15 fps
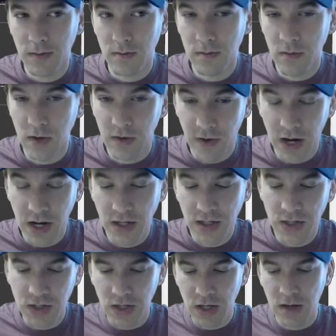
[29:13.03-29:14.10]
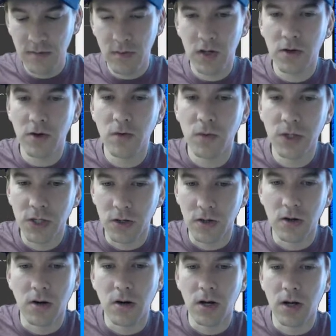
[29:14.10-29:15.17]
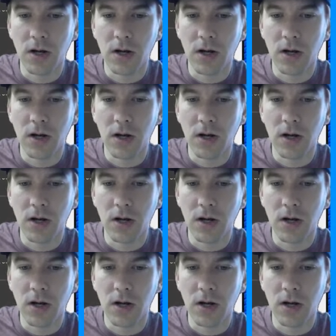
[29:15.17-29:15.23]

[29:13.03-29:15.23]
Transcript: advantages to Game Maker, which are